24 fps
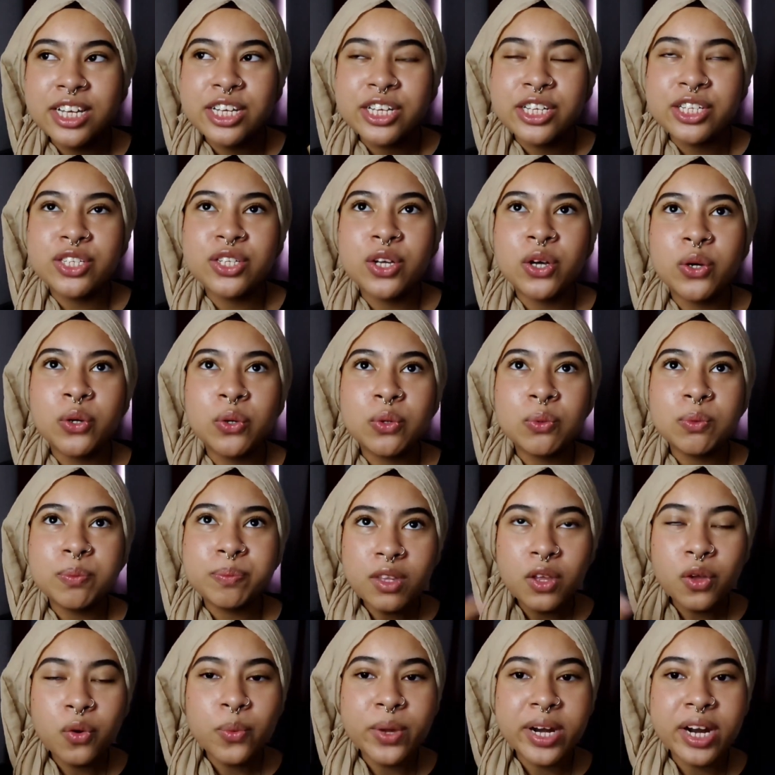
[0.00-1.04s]
So,
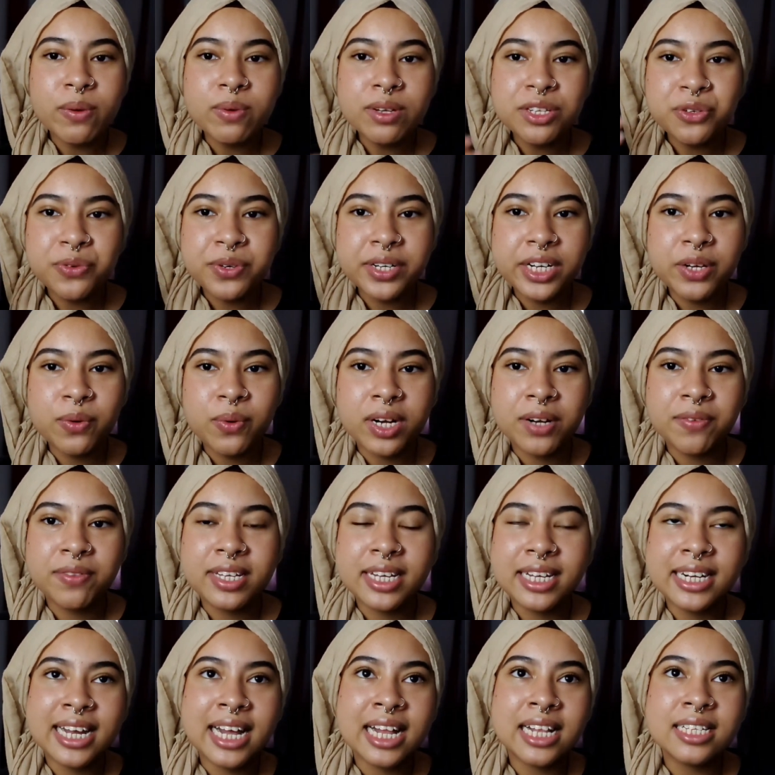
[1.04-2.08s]
when I was reading one of
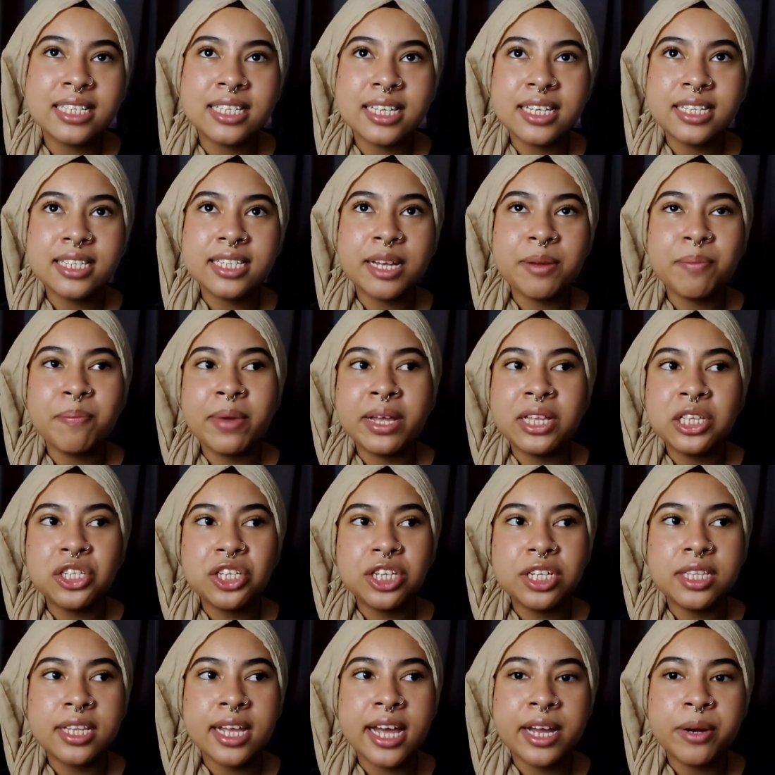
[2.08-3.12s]
the analysis, it
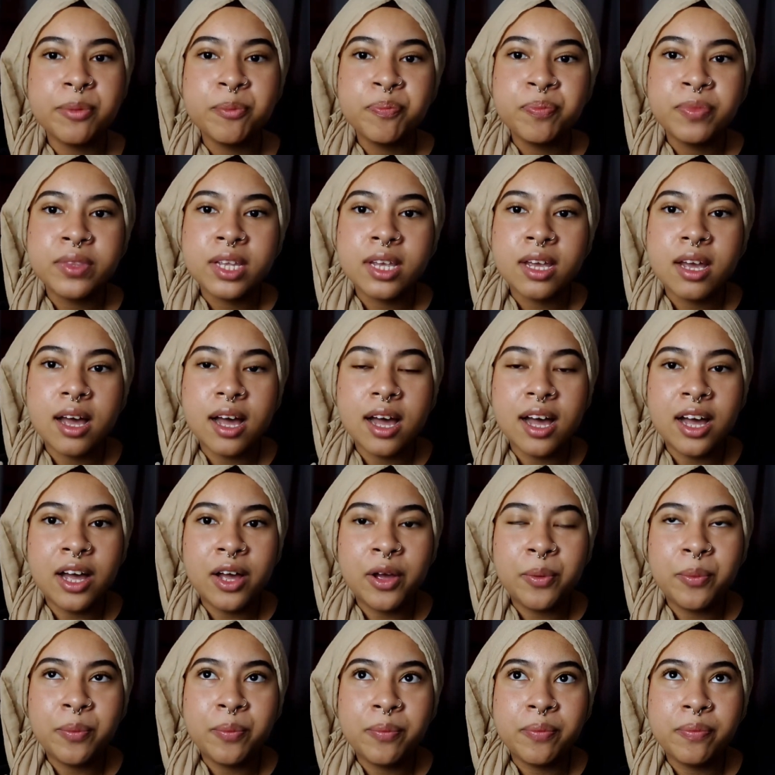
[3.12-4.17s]
mentioned that,
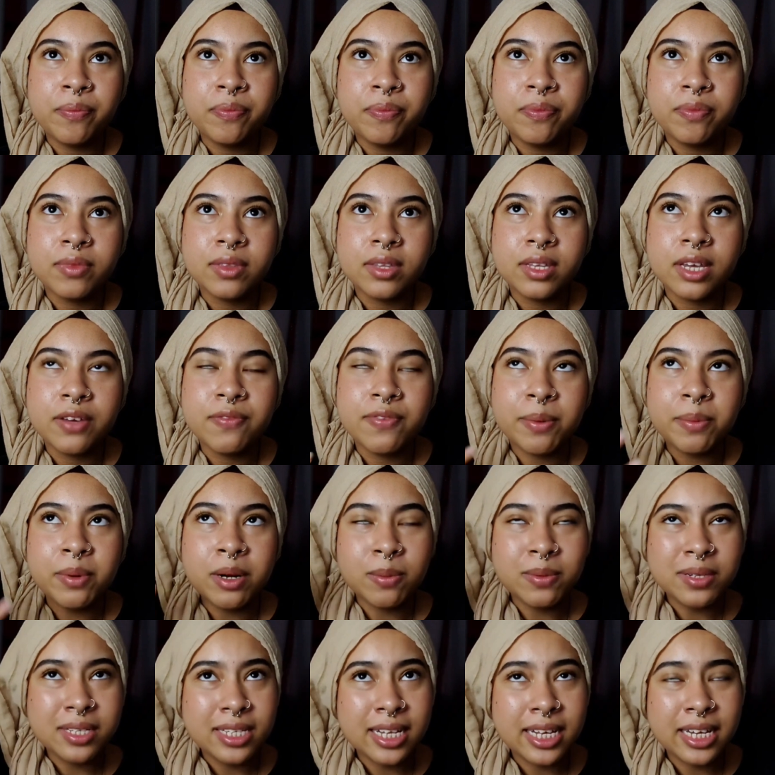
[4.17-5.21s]
if I'm
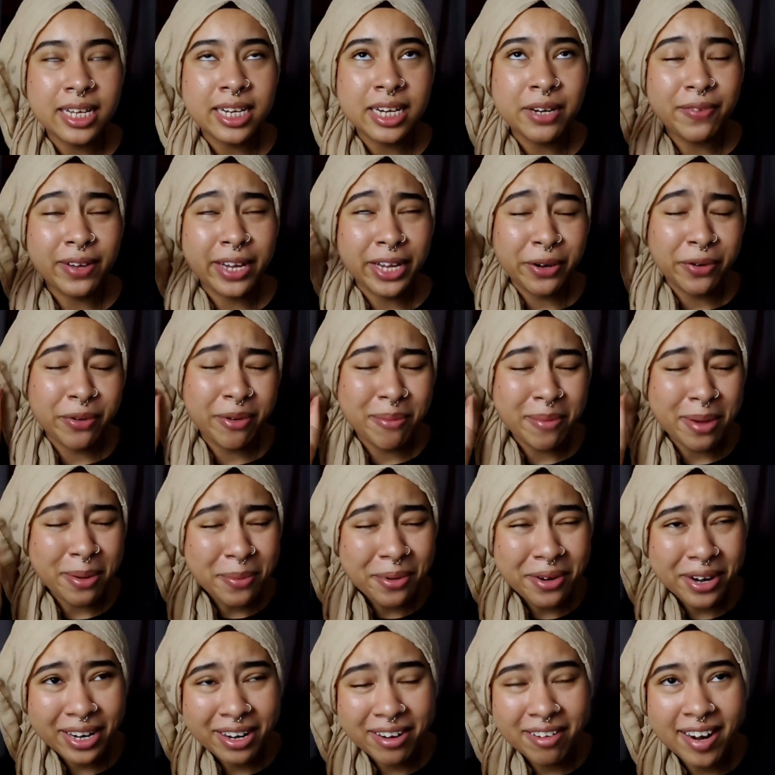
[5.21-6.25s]
not mistaken, if I can
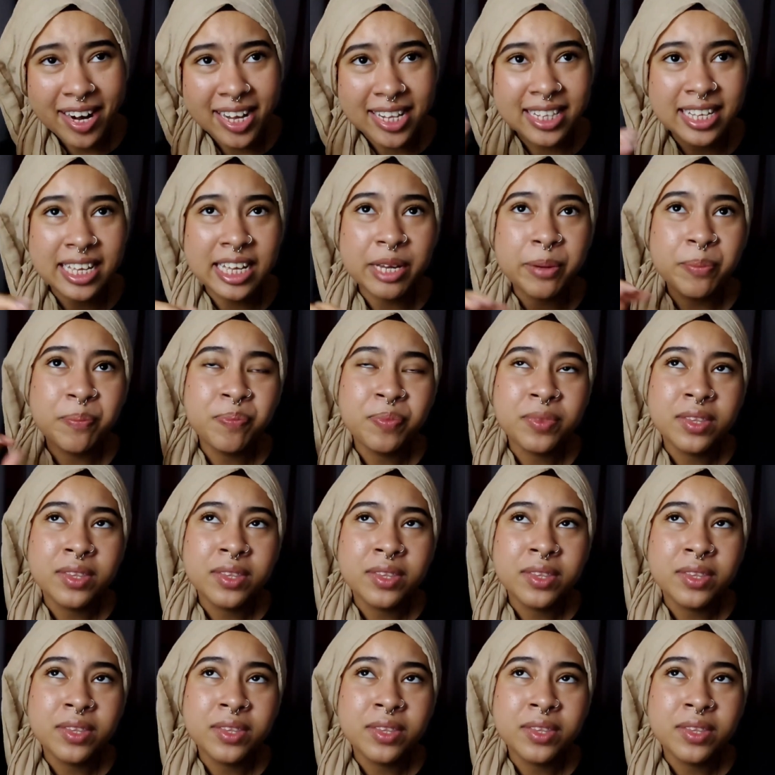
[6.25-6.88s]
remember it correctly,